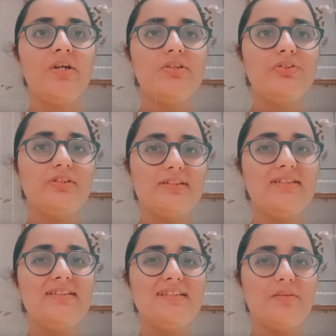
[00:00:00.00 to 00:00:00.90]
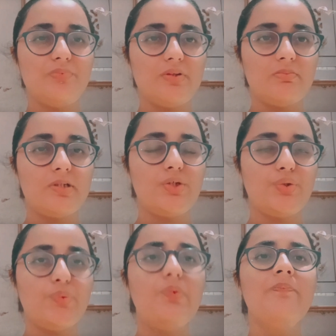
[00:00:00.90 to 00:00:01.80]
So this is step number
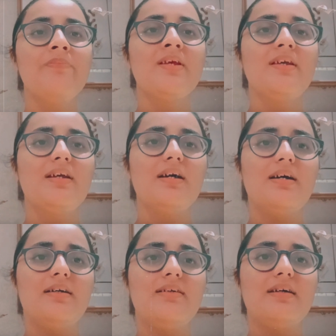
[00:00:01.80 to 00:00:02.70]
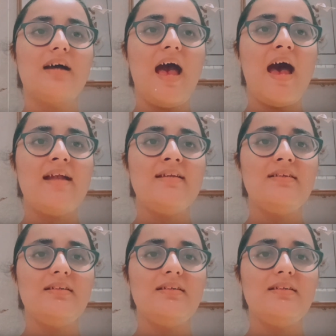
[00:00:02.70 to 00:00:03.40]
two. I